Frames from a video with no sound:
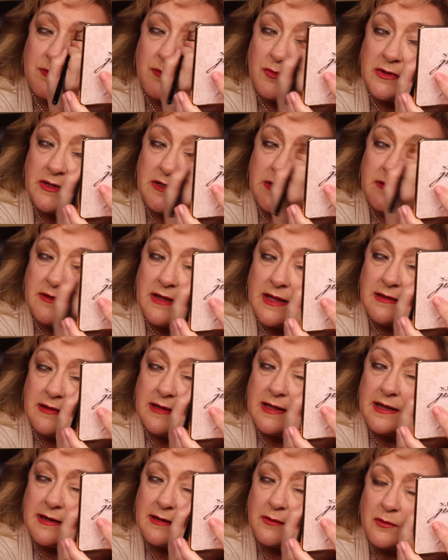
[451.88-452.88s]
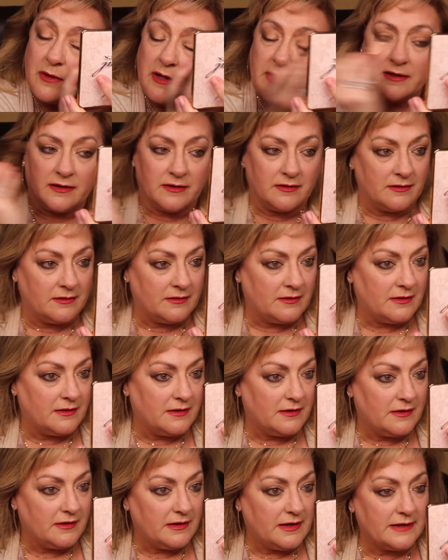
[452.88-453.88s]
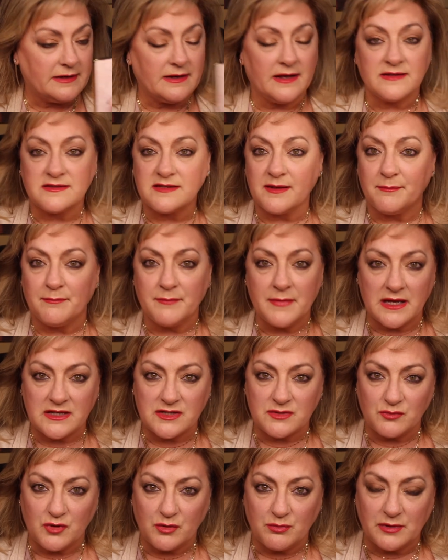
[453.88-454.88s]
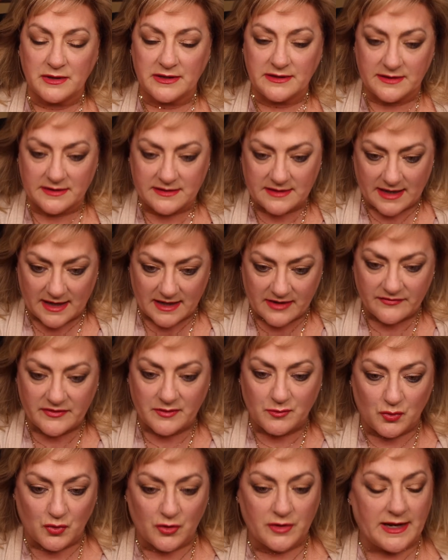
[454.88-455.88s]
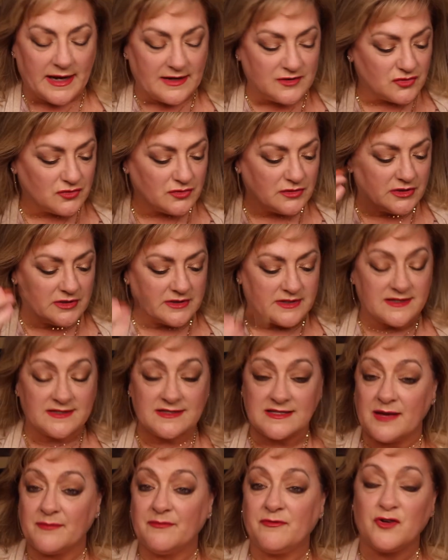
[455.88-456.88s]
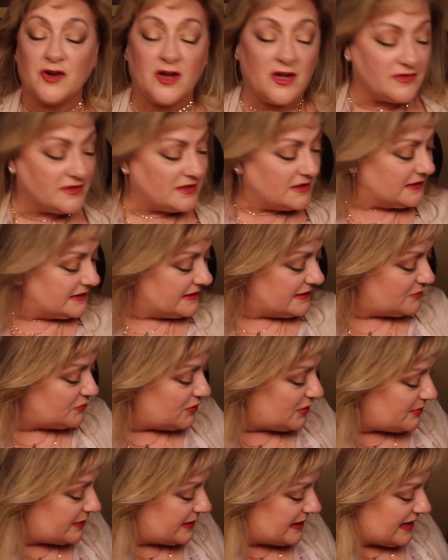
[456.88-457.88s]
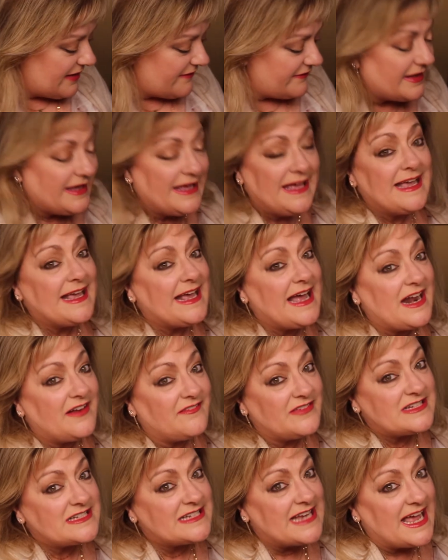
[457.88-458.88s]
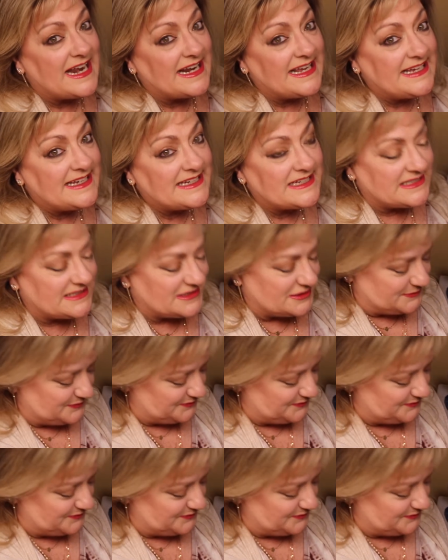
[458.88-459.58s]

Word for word: Blending that line away. And that's a much more blended, kind of a more natural look, except for on the lid where we have kind of a shiny color.